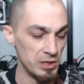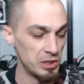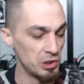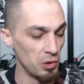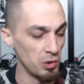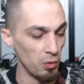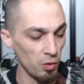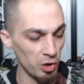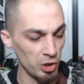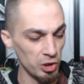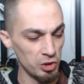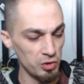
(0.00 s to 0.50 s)
So
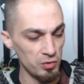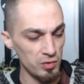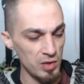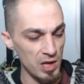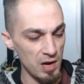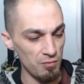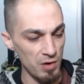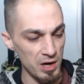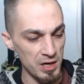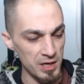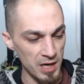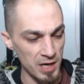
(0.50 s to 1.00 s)
we're going to do
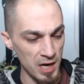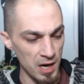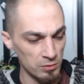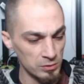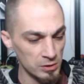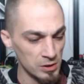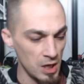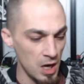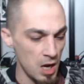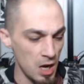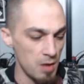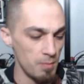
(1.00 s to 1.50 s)
that right now,
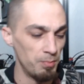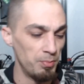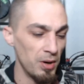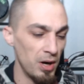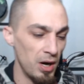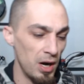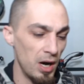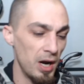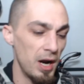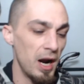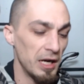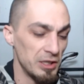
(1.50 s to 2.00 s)

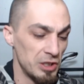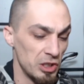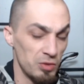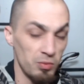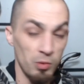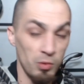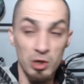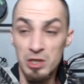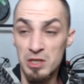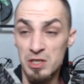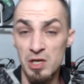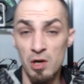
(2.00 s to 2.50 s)
but I just
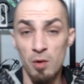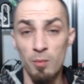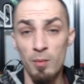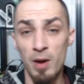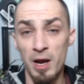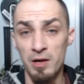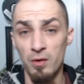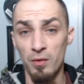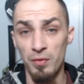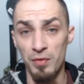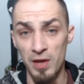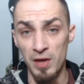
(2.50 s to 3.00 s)
wanted to tell
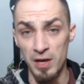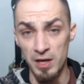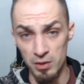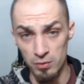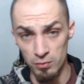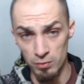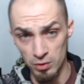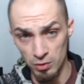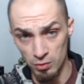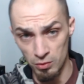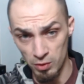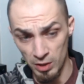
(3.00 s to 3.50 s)
Michael thank you
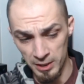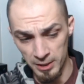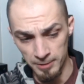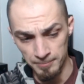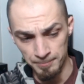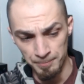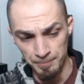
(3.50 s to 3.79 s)
real quick.